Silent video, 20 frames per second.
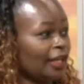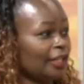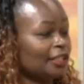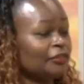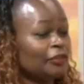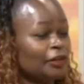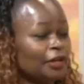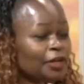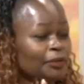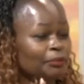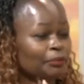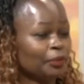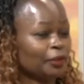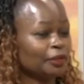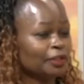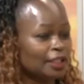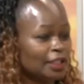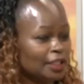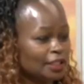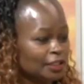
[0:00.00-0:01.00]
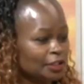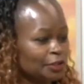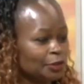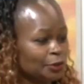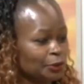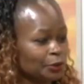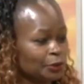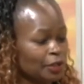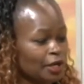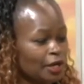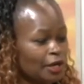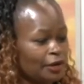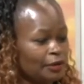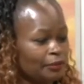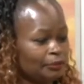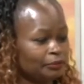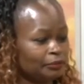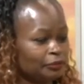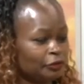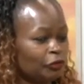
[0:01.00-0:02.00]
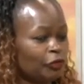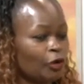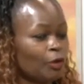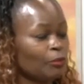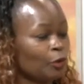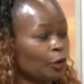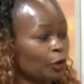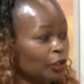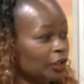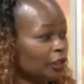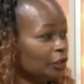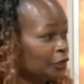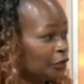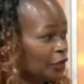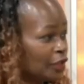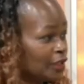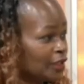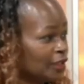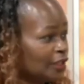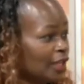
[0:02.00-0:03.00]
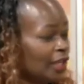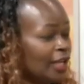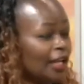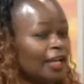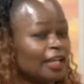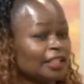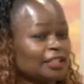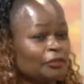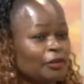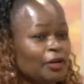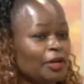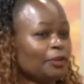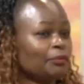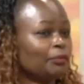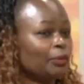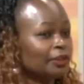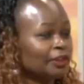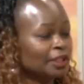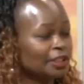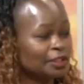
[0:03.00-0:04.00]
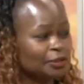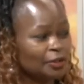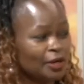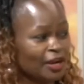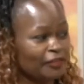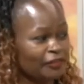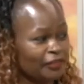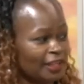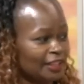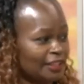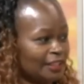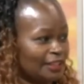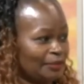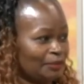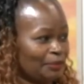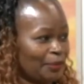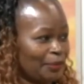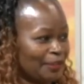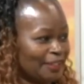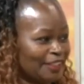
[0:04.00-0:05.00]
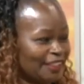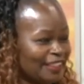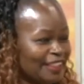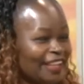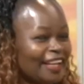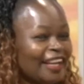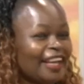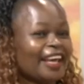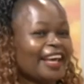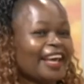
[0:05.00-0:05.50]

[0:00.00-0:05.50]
It's very important to um, form coalitions. It's very important to have that support.